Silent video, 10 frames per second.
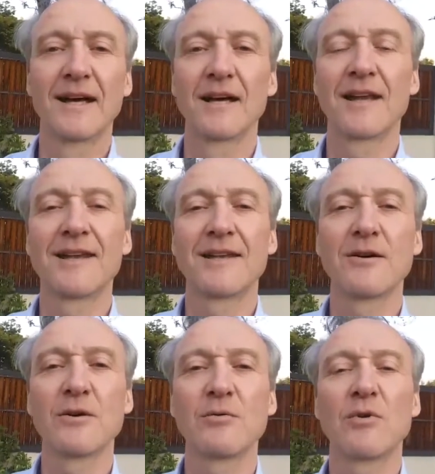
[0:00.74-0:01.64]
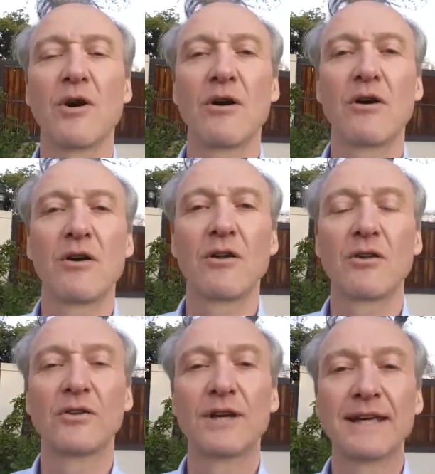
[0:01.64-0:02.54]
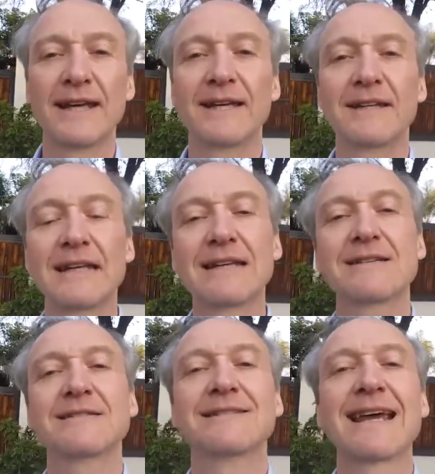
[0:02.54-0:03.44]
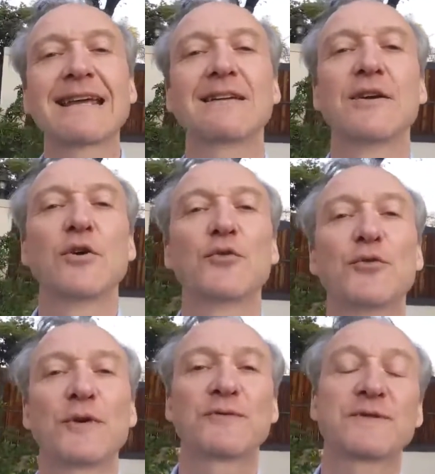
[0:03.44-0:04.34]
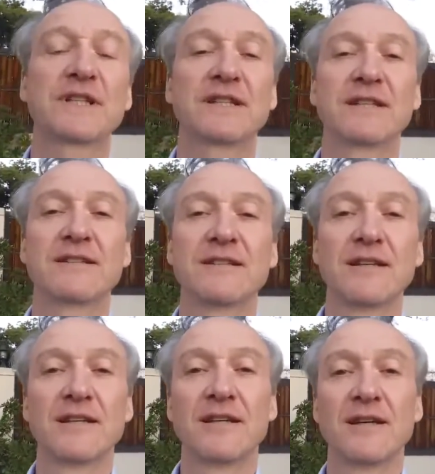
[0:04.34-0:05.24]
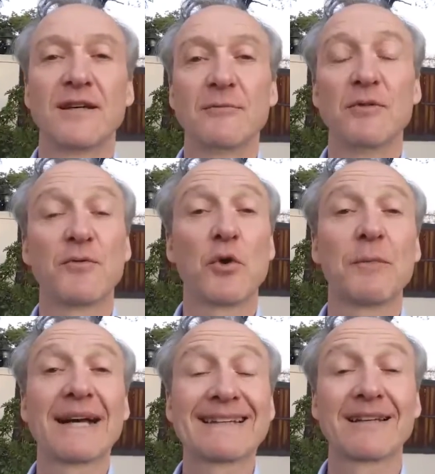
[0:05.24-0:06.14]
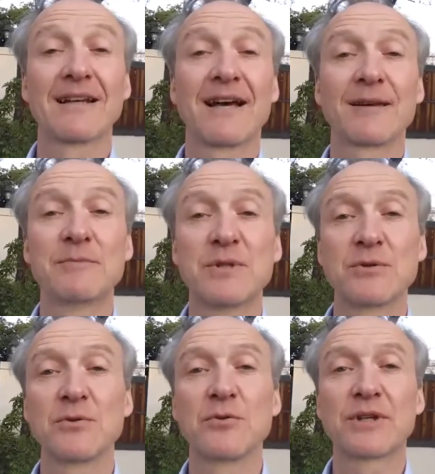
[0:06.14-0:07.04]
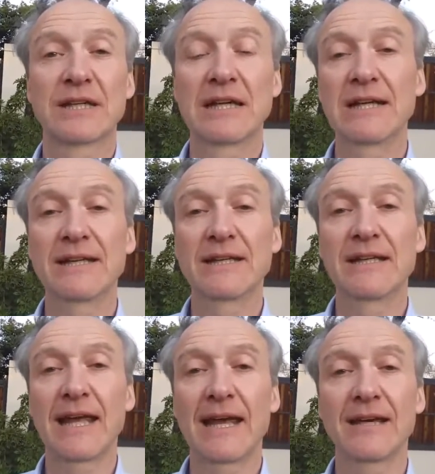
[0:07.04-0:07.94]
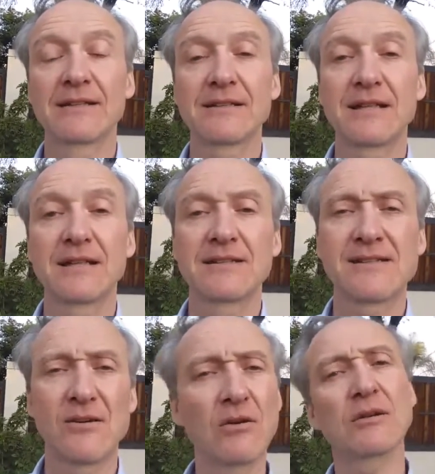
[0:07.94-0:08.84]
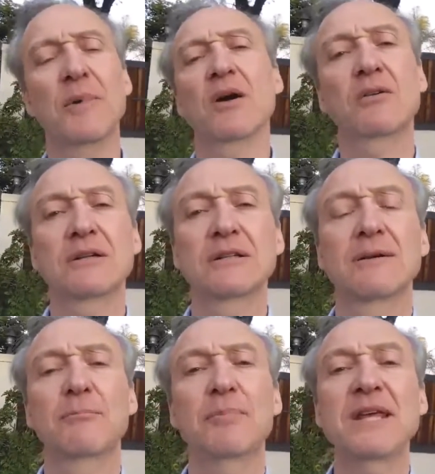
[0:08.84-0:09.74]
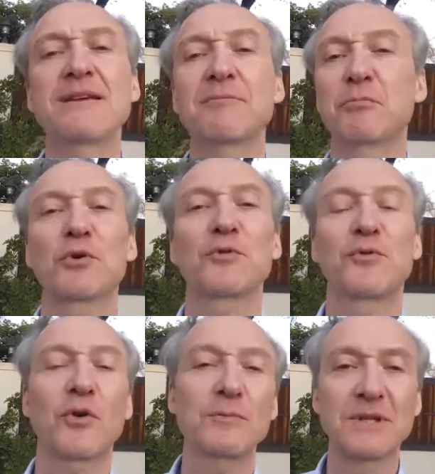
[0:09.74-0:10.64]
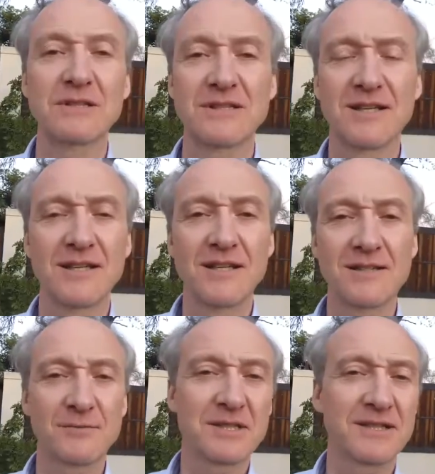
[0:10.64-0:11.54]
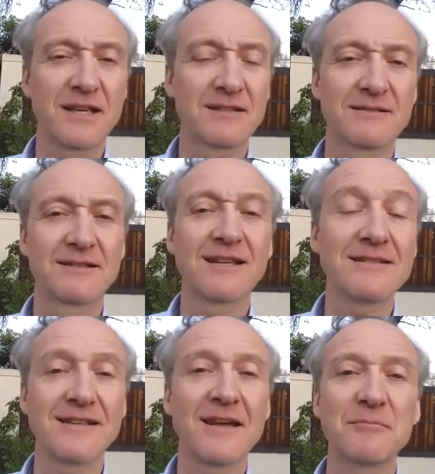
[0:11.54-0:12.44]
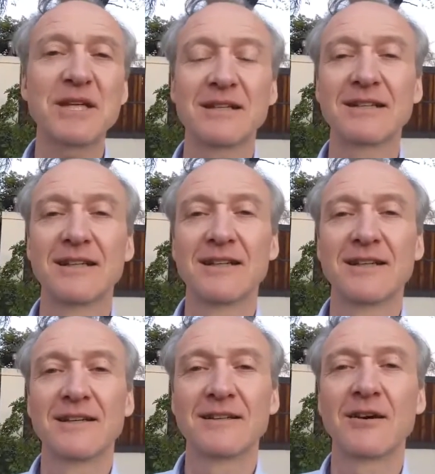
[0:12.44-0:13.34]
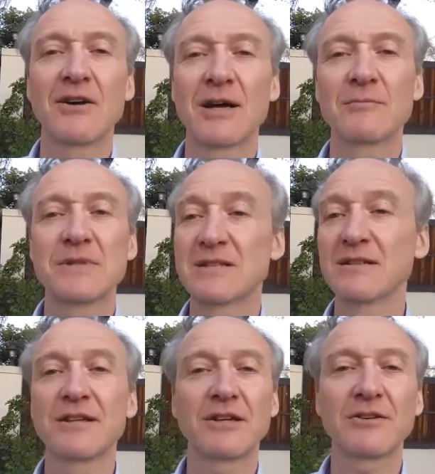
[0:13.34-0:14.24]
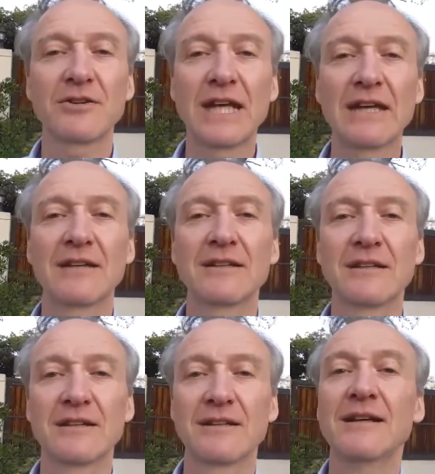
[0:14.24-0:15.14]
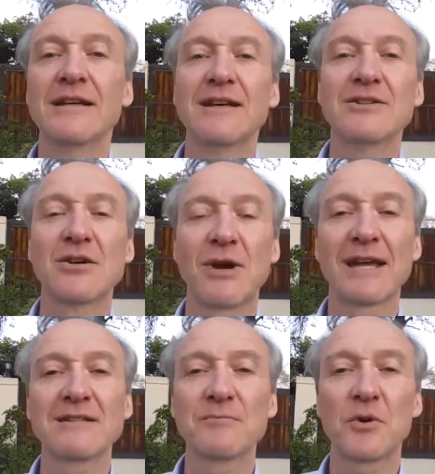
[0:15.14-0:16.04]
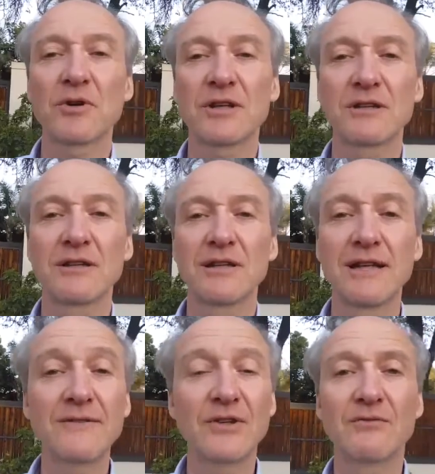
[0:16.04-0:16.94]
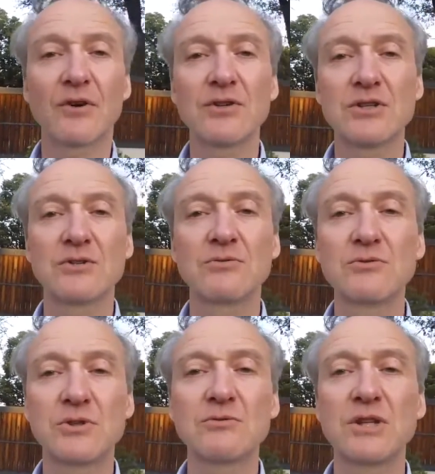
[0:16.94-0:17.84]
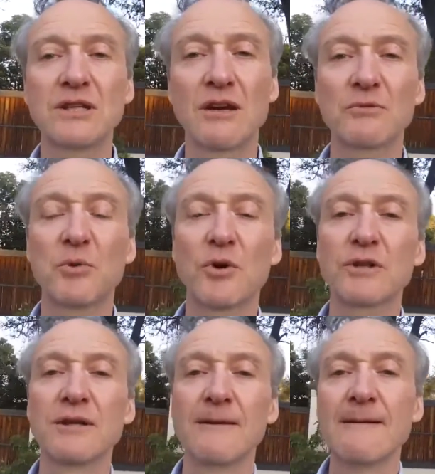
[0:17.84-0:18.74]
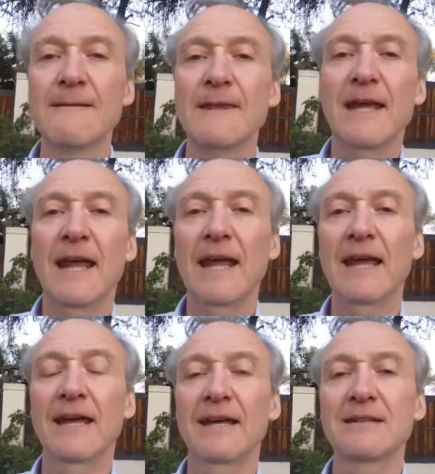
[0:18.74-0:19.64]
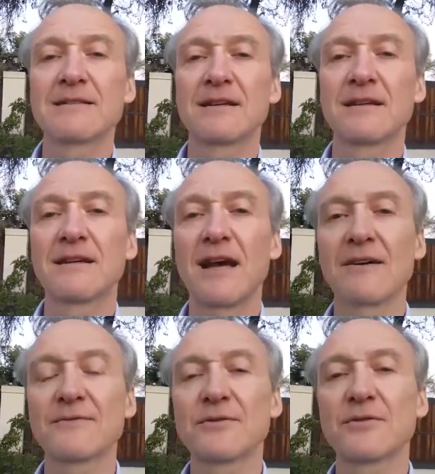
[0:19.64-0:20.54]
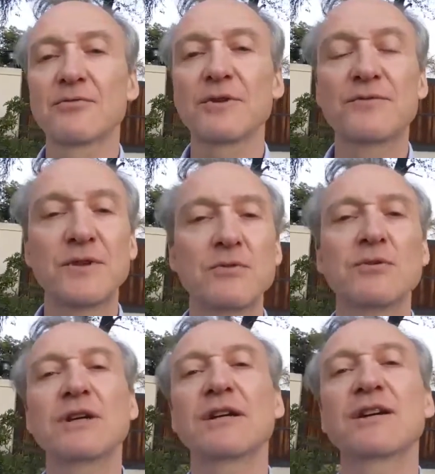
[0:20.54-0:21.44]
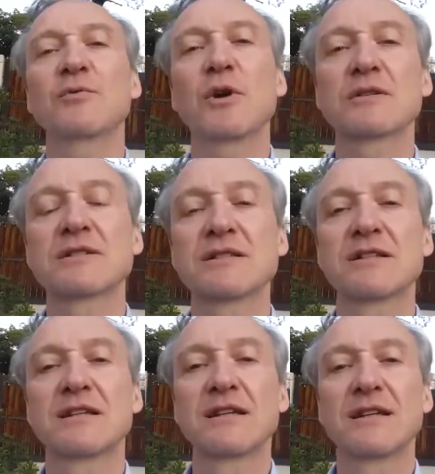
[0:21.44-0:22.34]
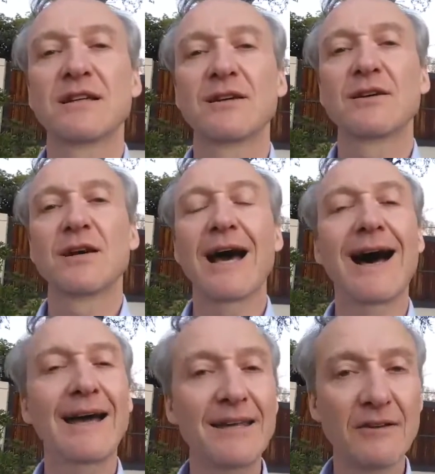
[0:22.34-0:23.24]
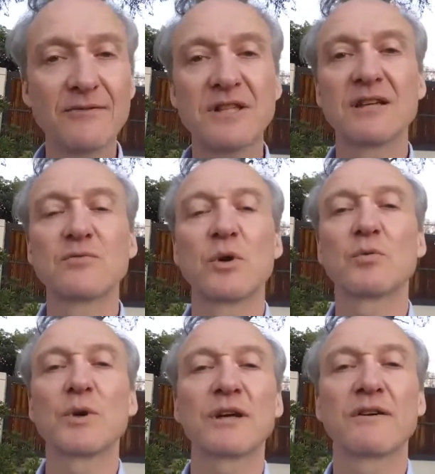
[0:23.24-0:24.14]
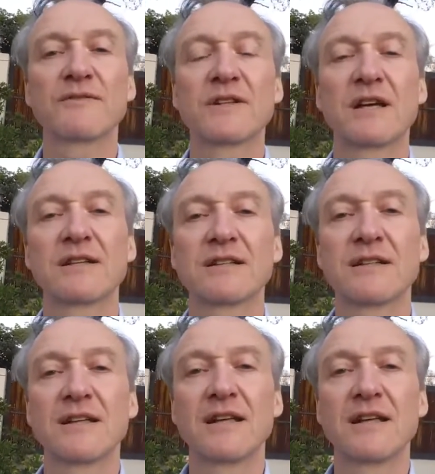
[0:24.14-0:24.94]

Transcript: Hello all, it is day 15 before my climb to Kili, and it's all about peak performance. So what does that mean? You know, I'm still here in Johannesburg, leaving very soon to the airport, and after reviewing what I have done, what we have done,